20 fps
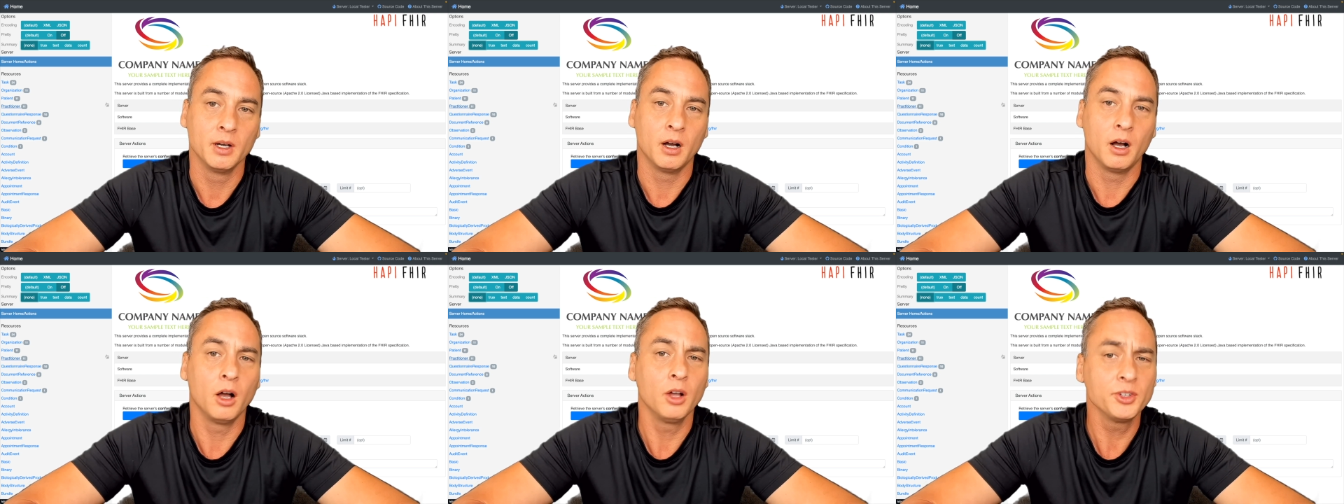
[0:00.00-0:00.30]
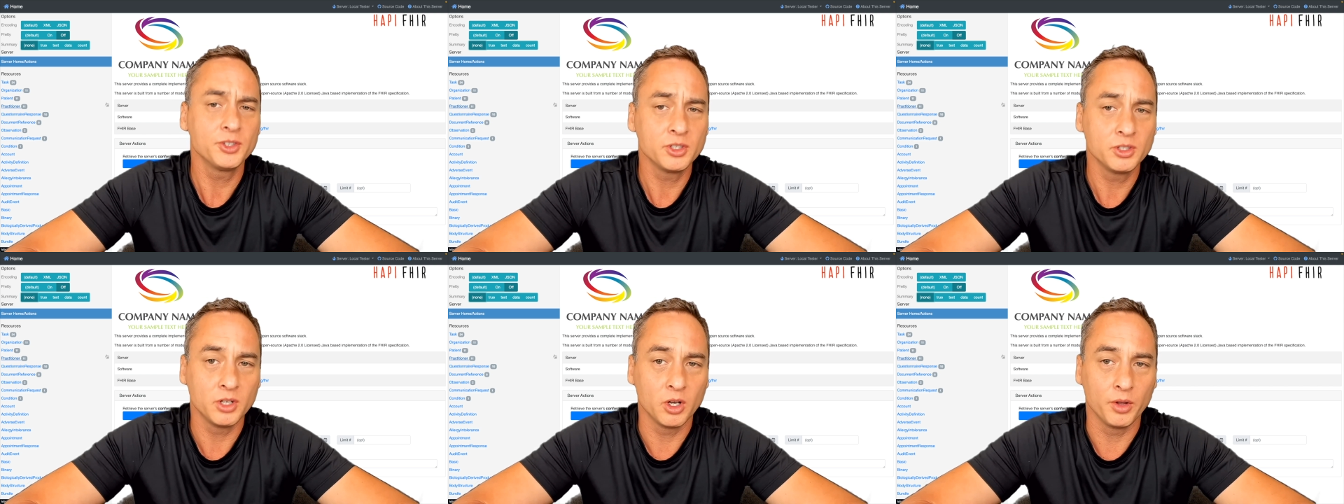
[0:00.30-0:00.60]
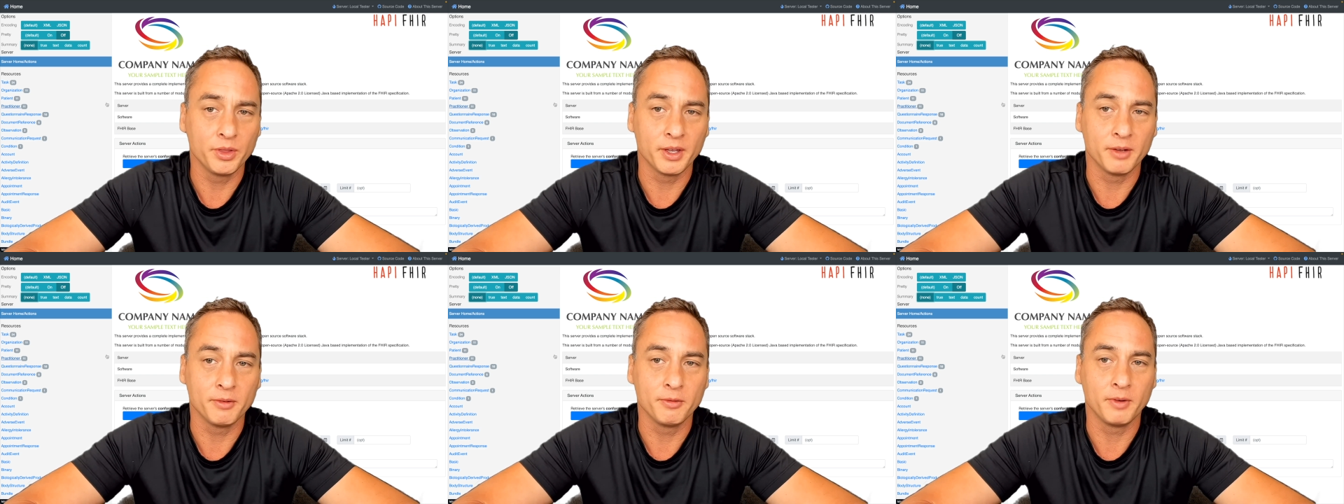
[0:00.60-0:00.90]
Also
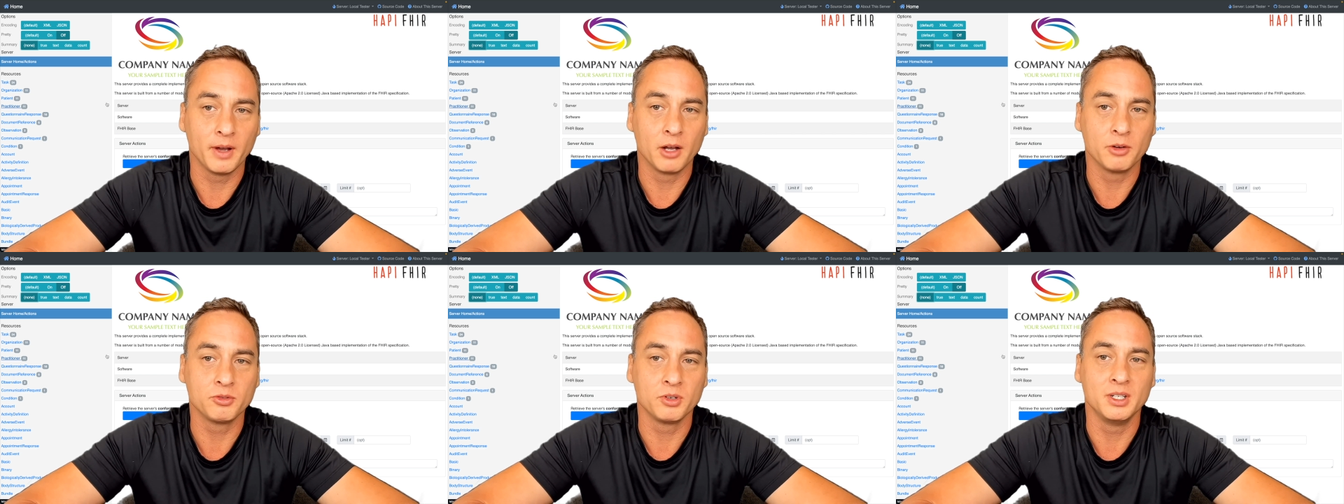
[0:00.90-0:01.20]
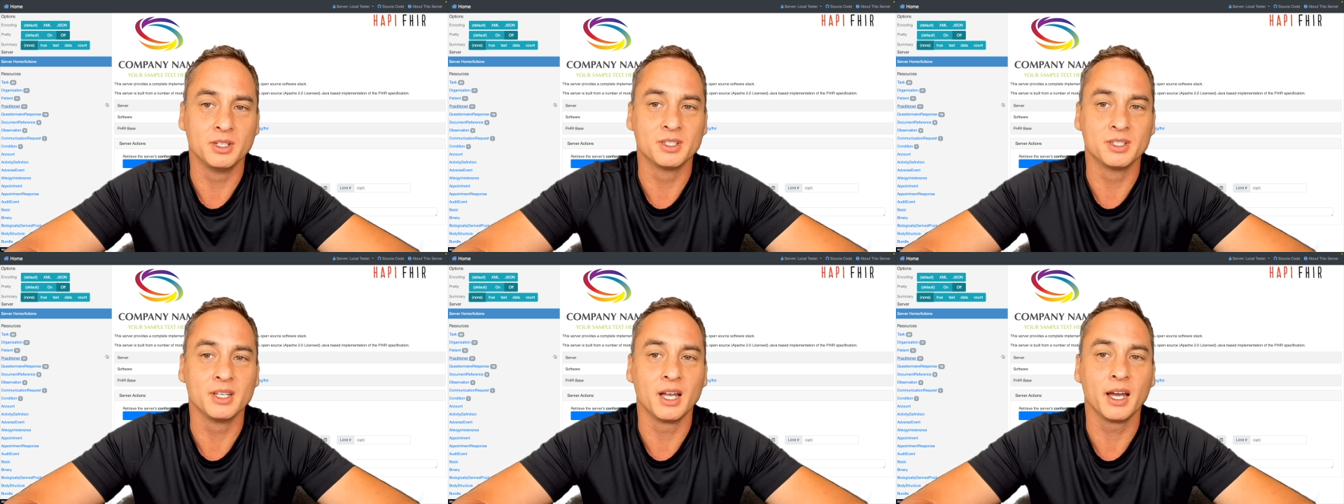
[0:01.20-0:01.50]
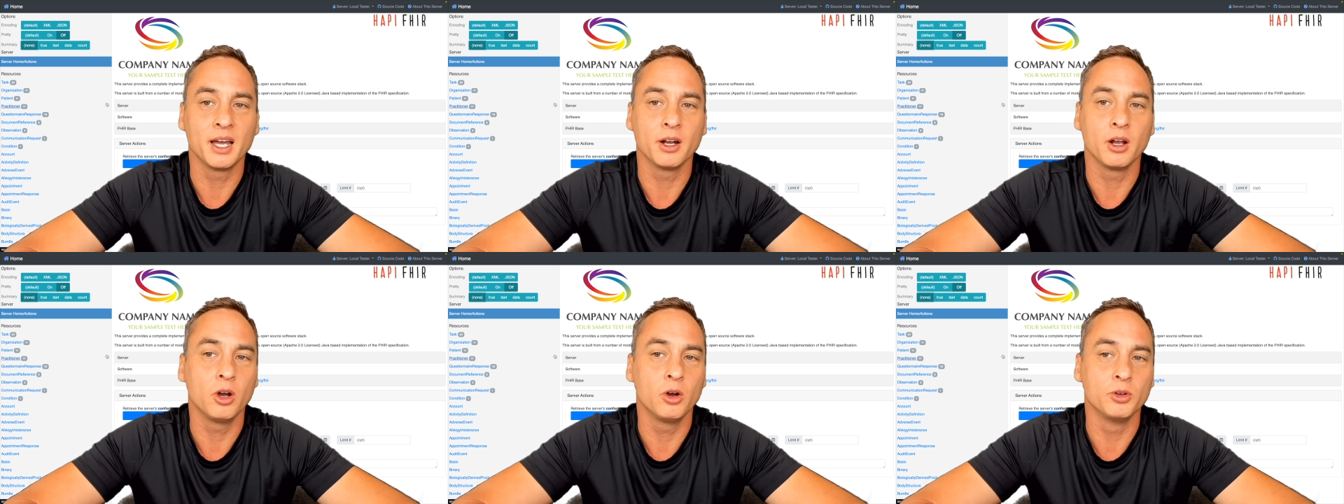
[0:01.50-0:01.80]
note that Foundry does
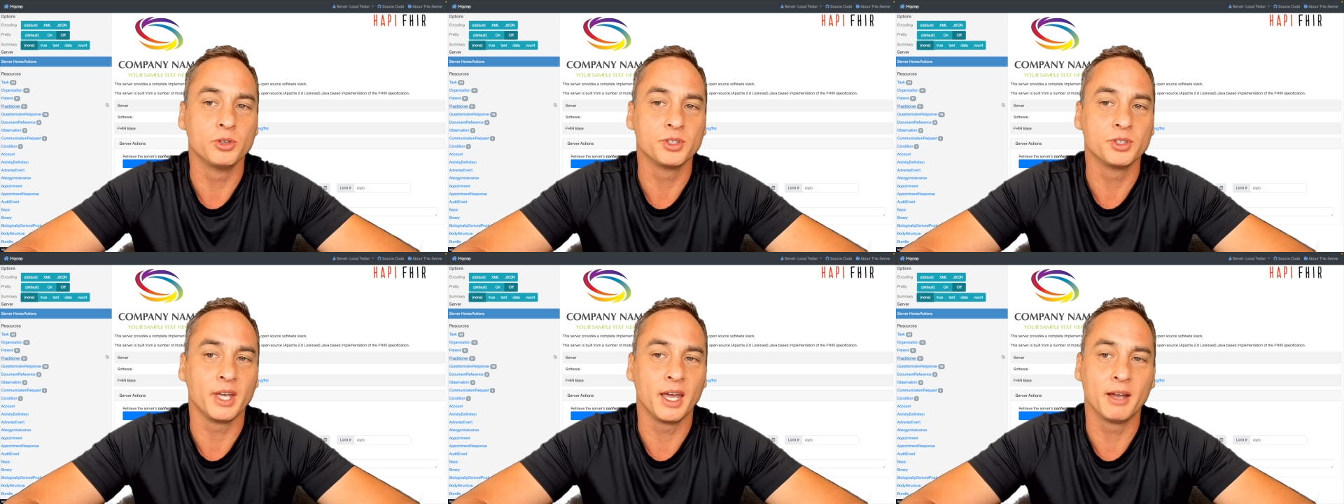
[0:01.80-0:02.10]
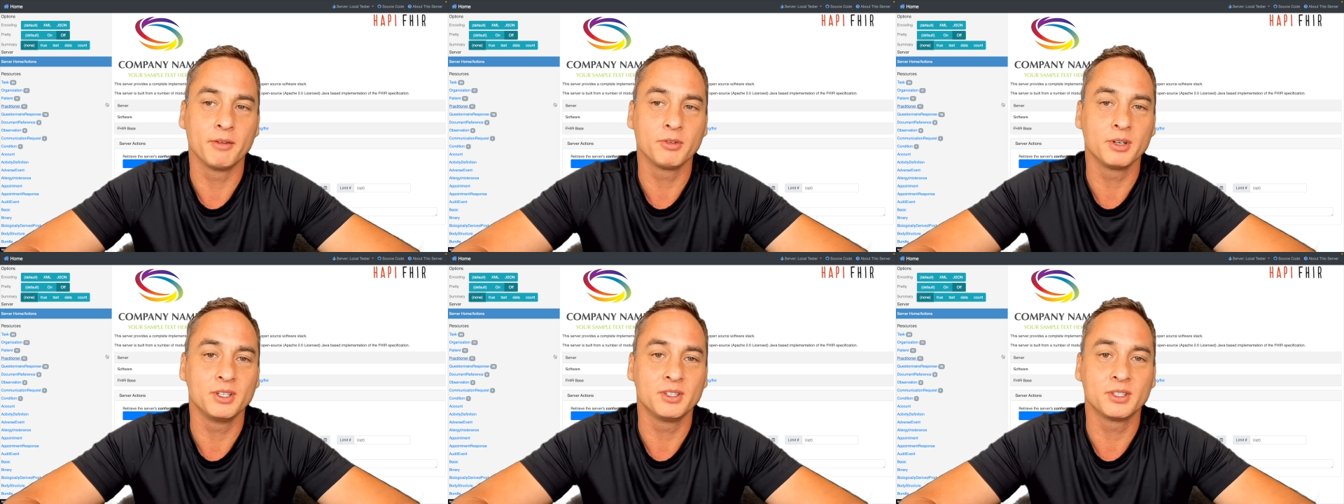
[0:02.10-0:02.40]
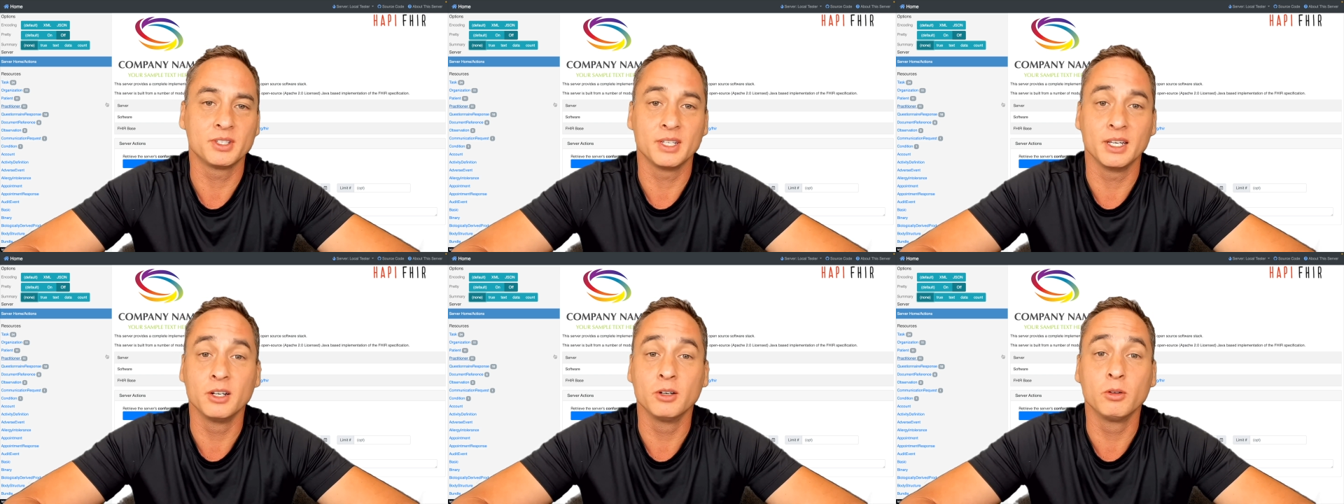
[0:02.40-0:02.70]
not host every
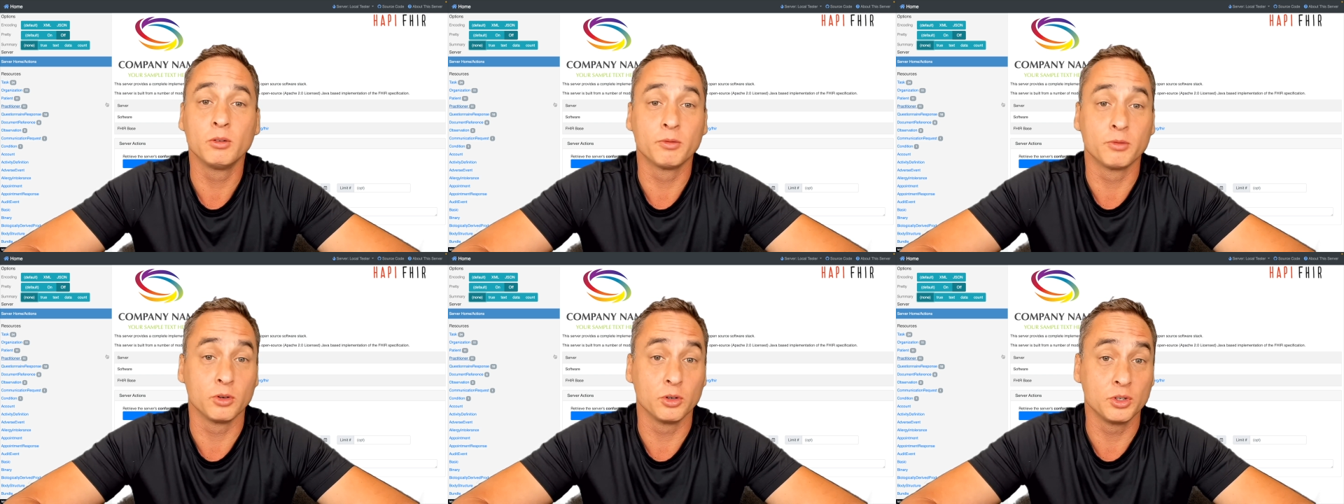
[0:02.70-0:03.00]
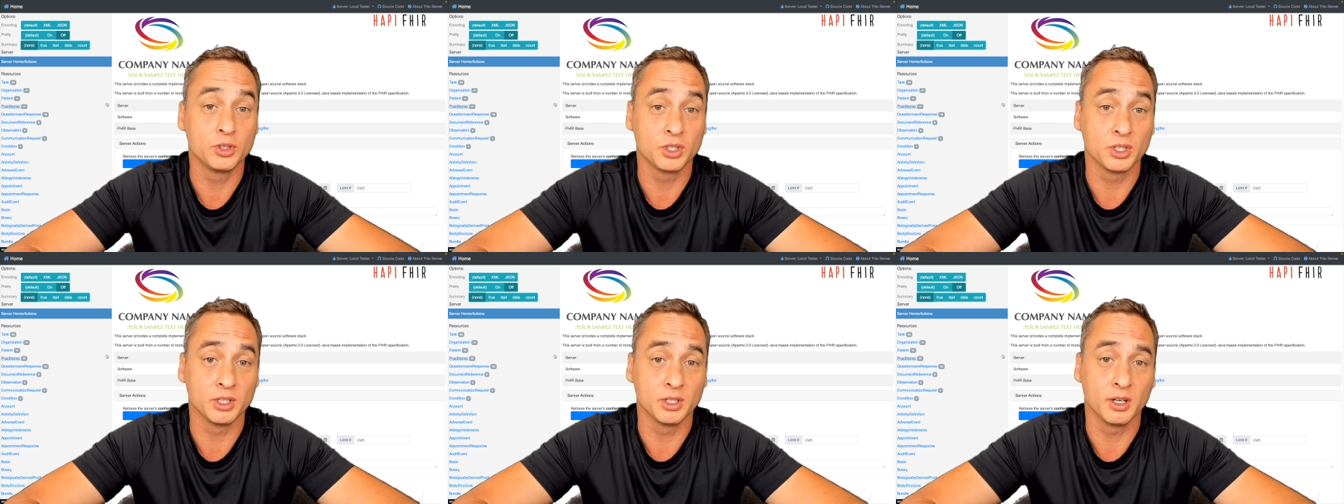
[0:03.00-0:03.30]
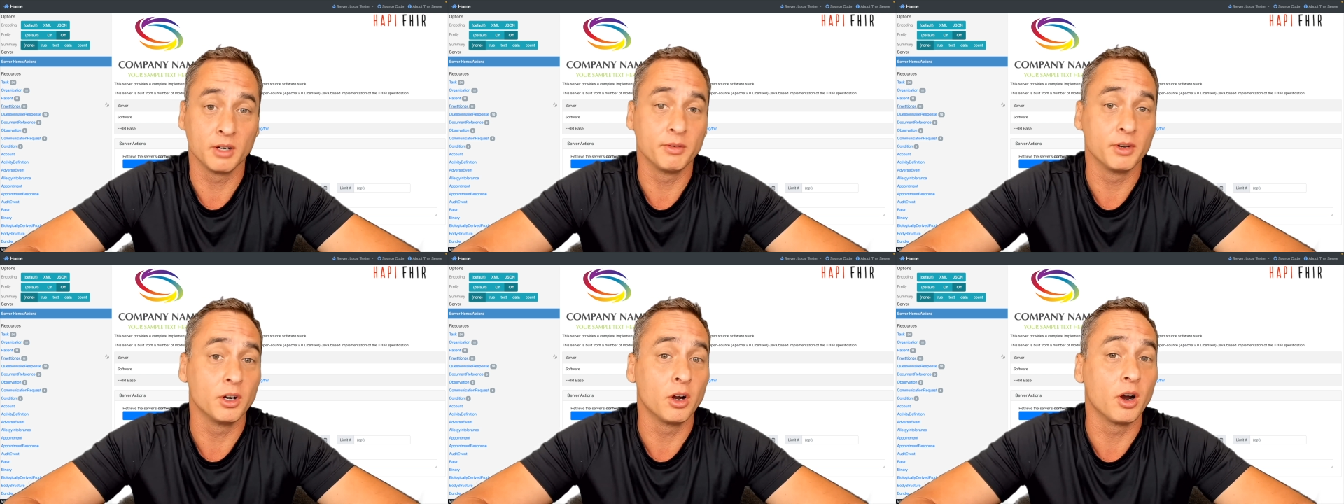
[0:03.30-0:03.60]
single version
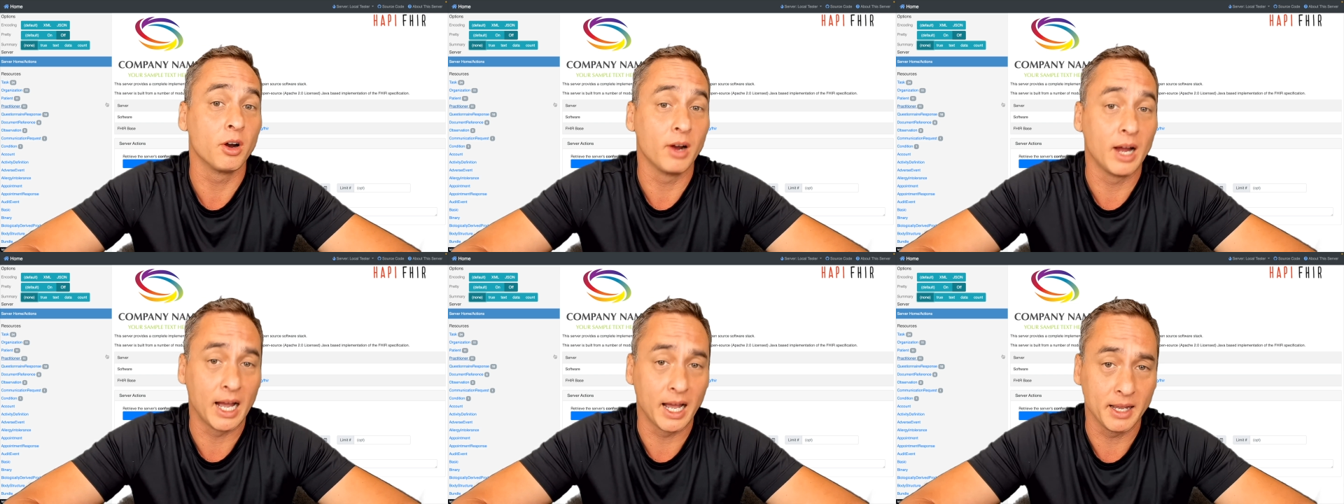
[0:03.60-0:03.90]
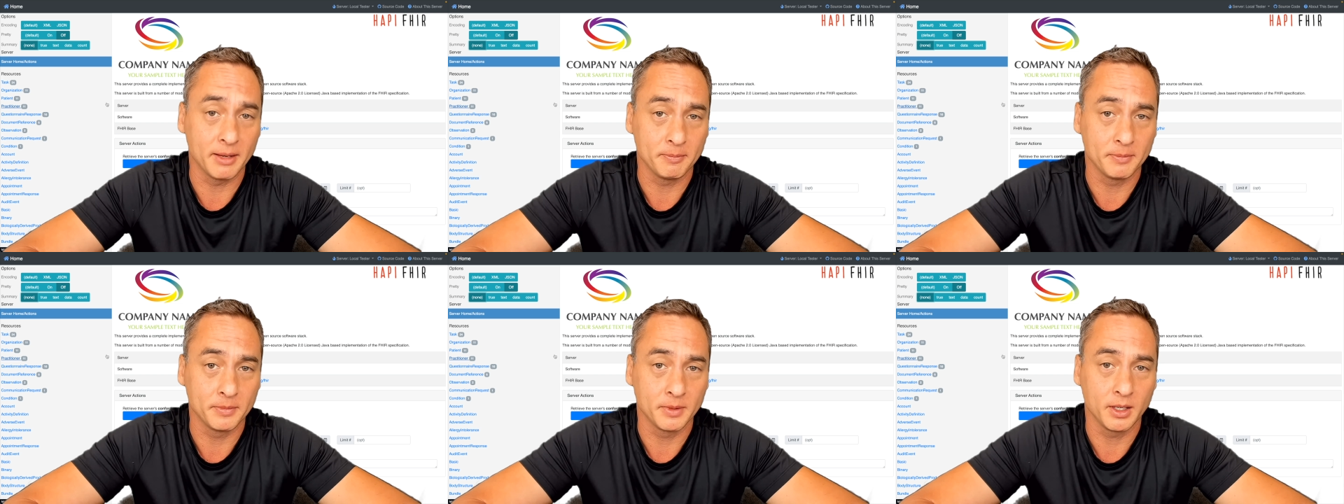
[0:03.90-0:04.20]
of an RI,